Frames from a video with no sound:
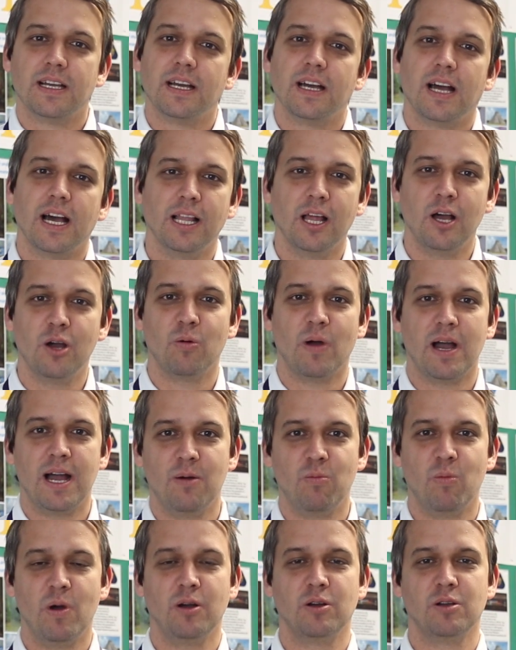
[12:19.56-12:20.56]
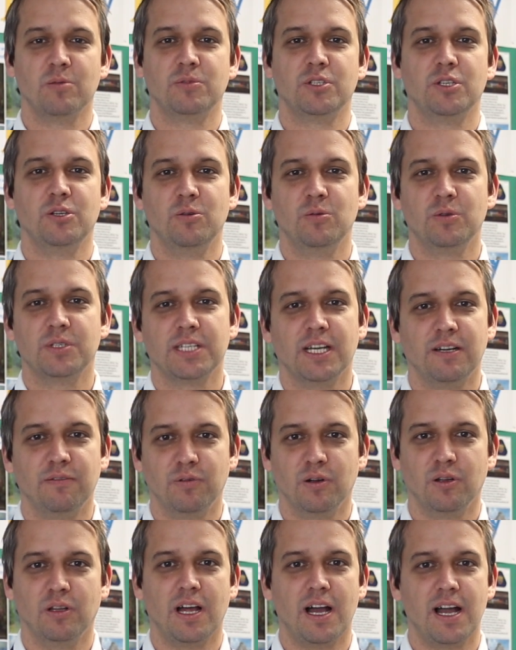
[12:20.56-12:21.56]
hello and welcome to South
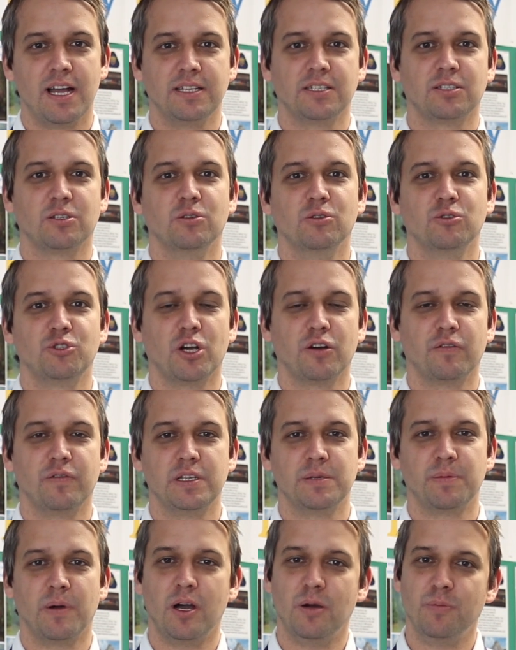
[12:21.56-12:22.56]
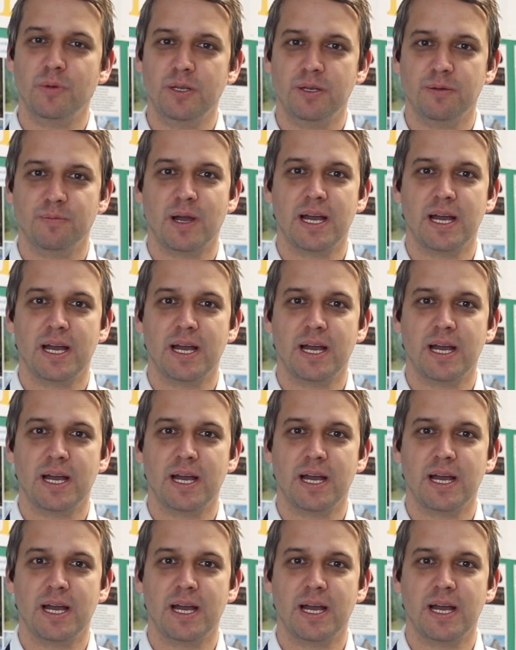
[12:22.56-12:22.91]
Wirral High School Geography Department.